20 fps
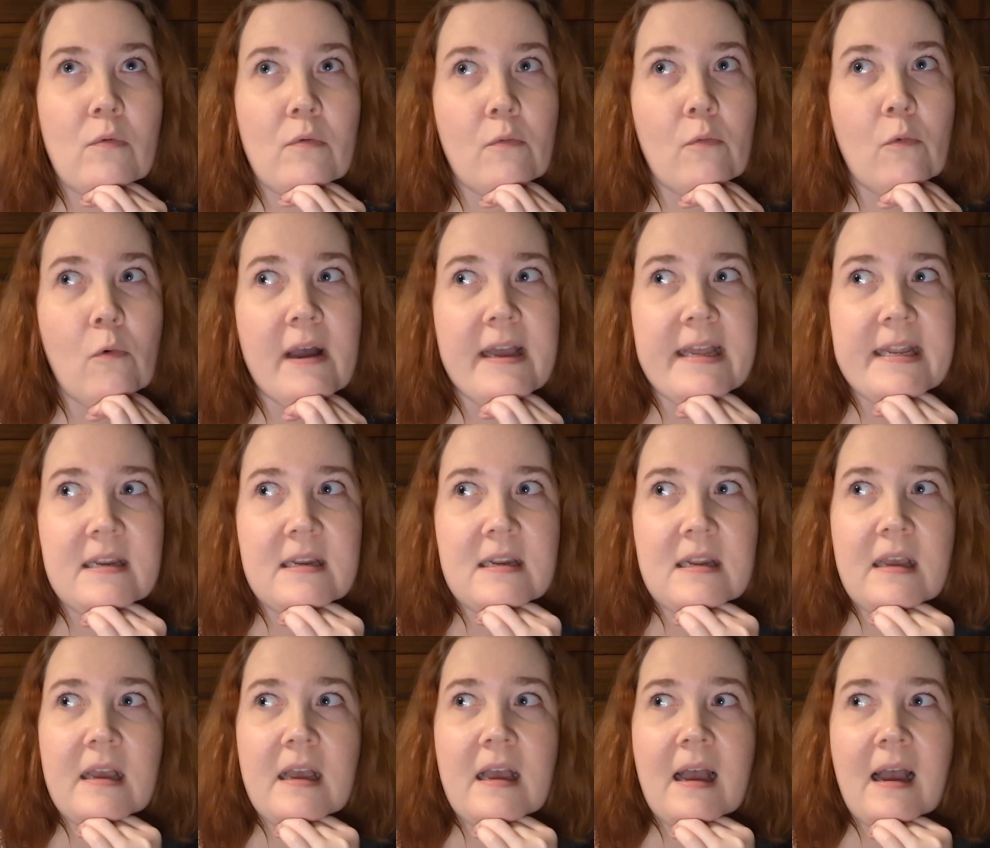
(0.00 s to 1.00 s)
what
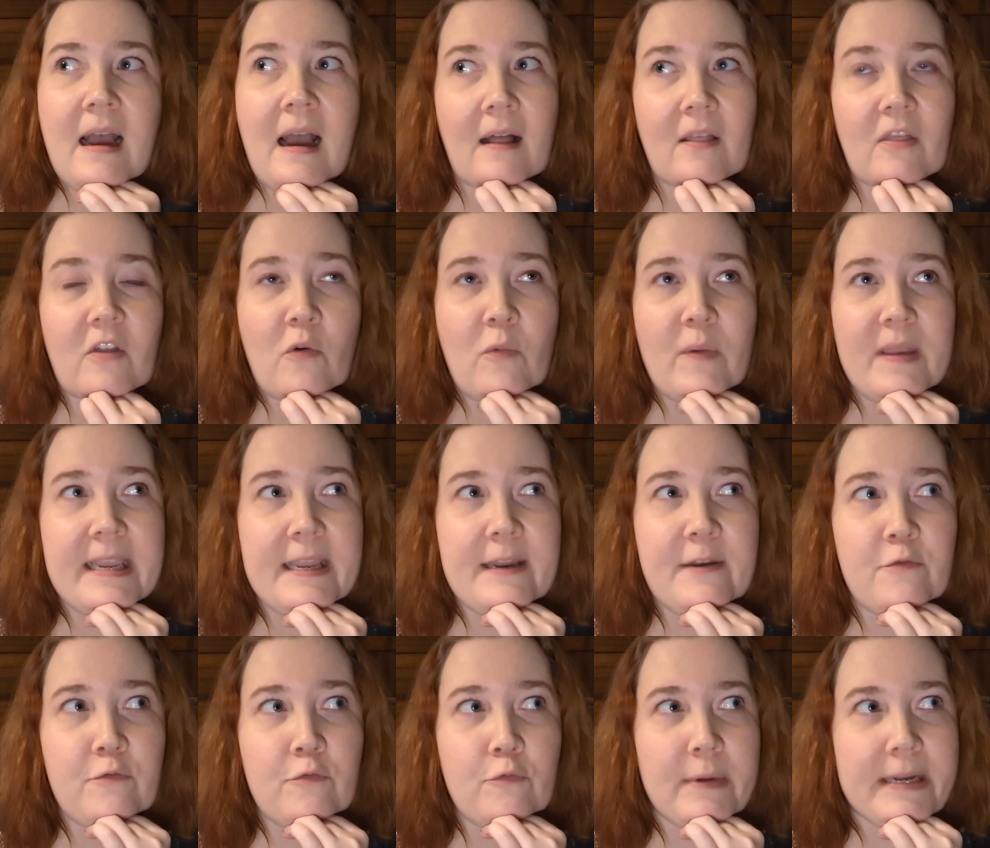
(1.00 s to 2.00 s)

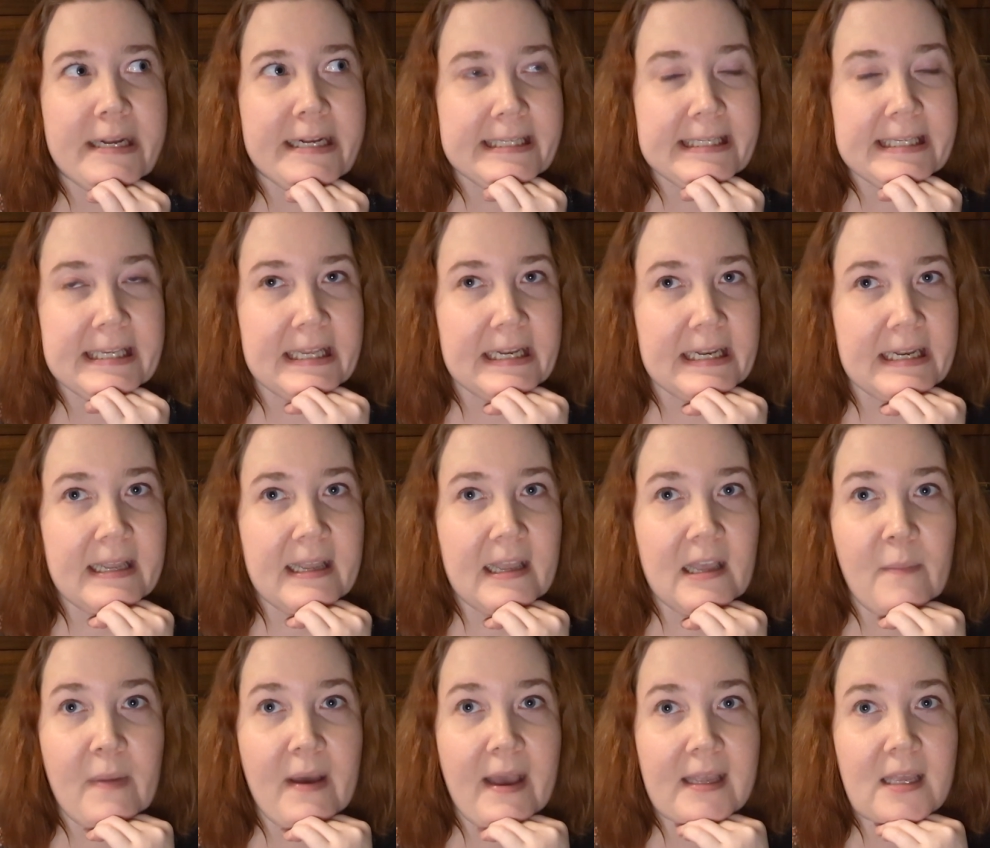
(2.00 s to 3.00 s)
Halloween reason
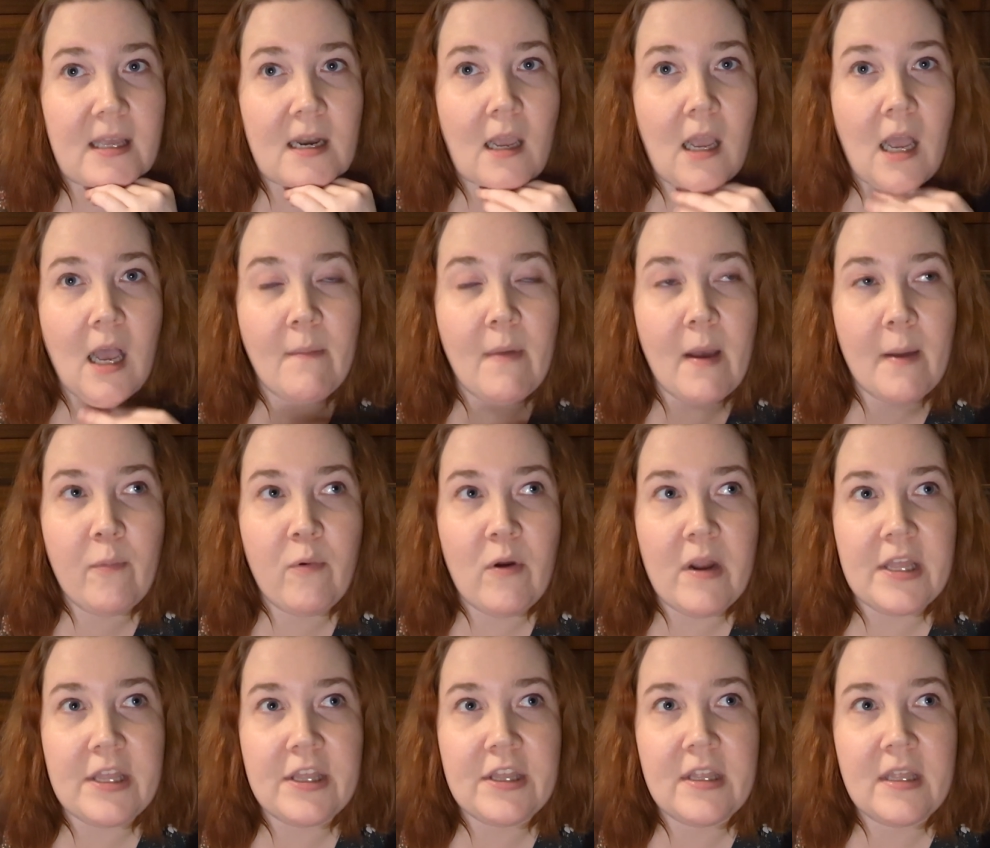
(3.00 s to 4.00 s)
am I gonna come up
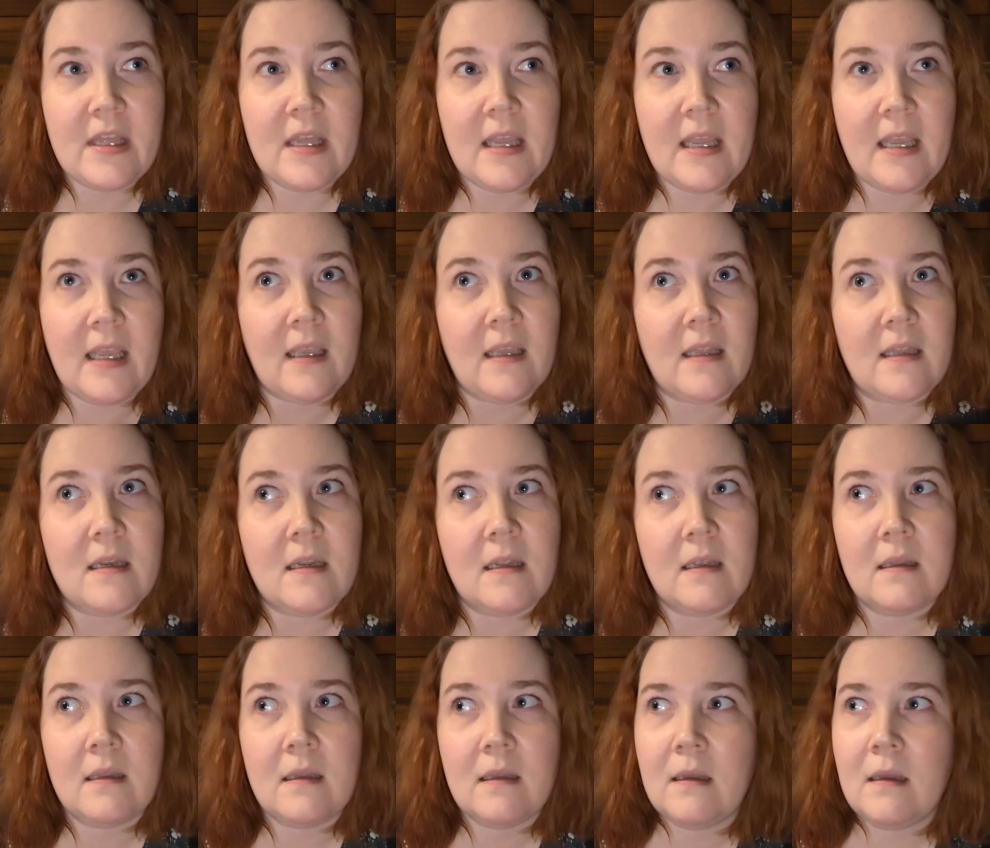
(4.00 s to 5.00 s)
with in
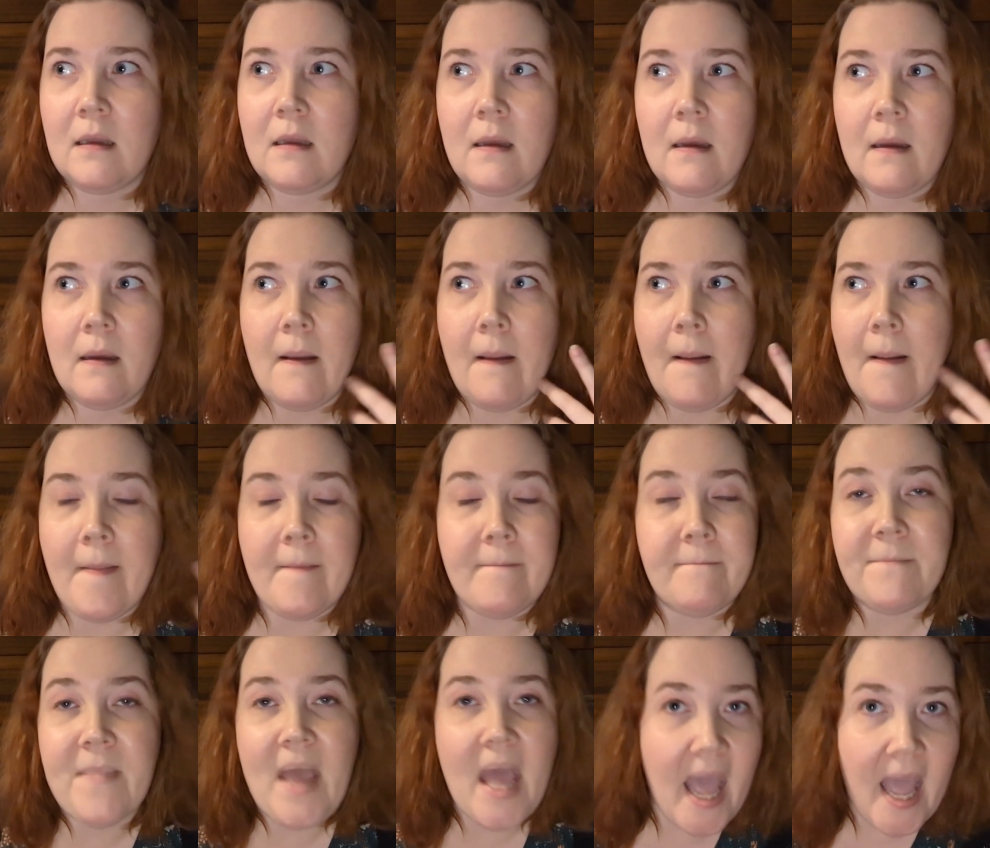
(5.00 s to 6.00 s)

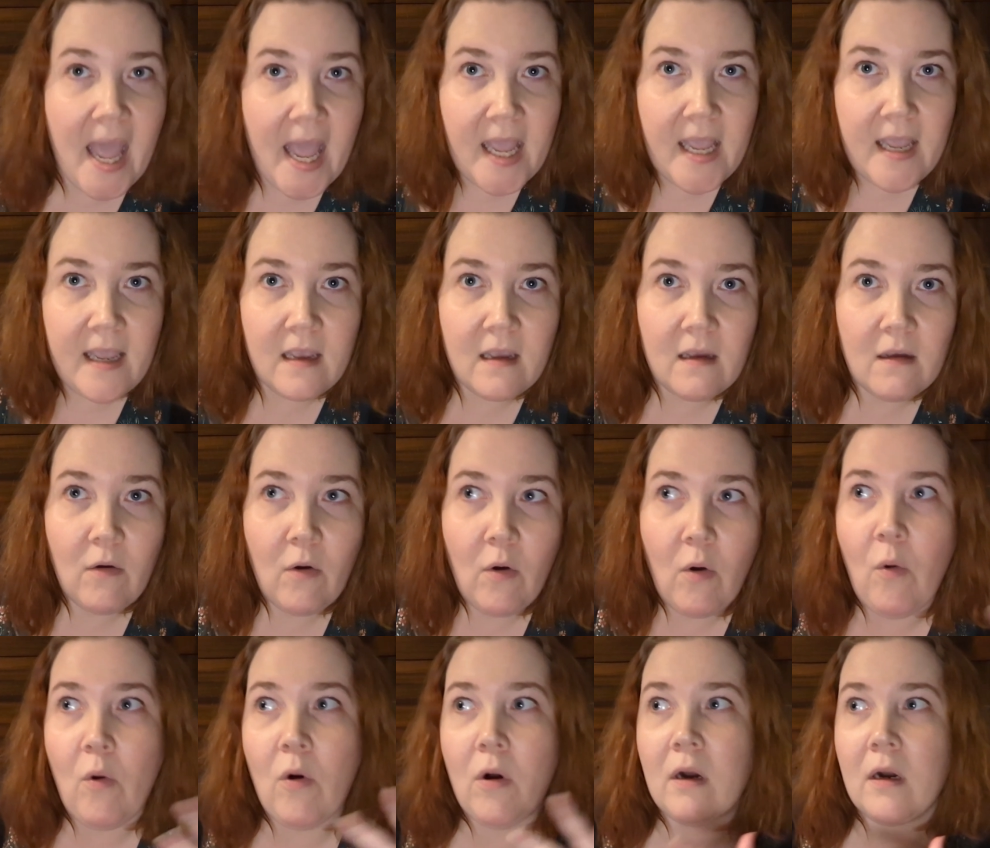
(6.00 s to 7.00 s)
May
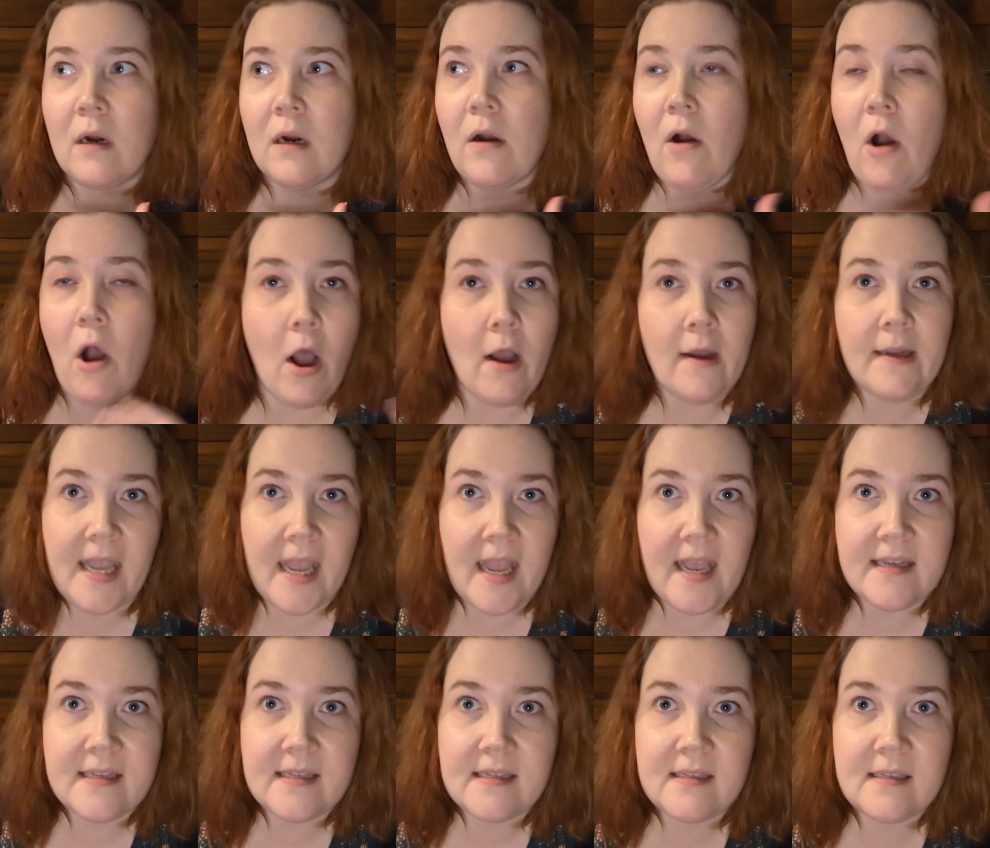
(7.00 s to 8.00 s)
or
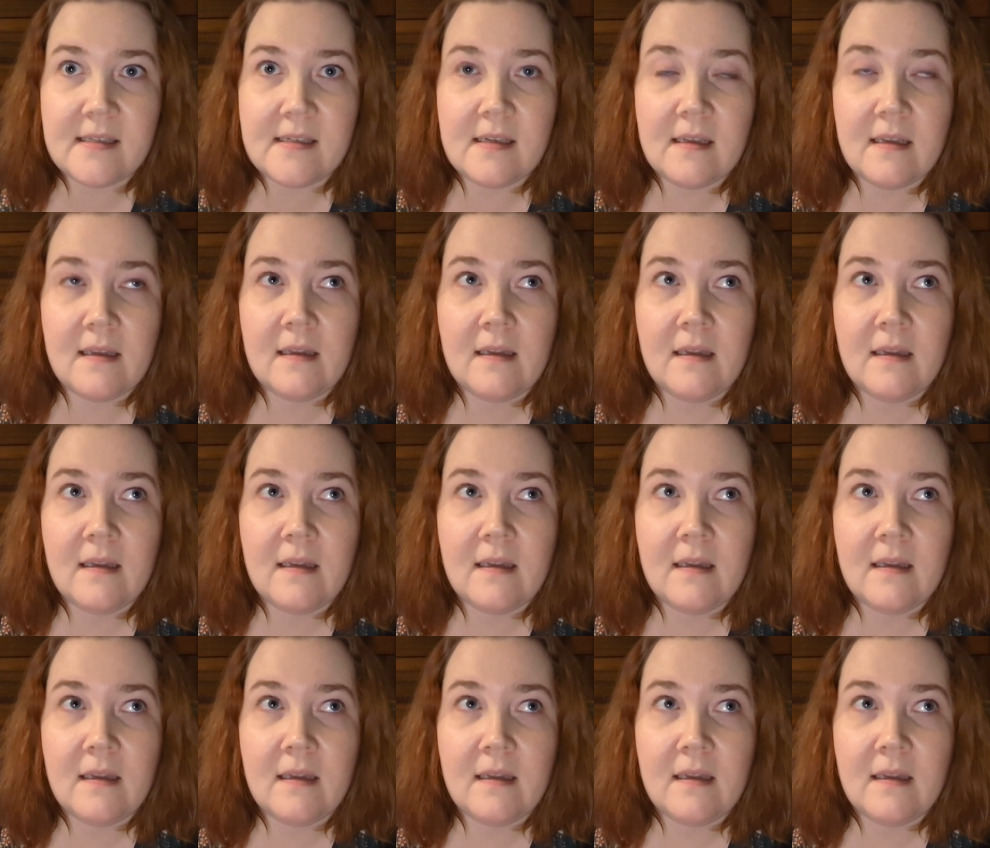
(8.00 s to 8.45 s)
August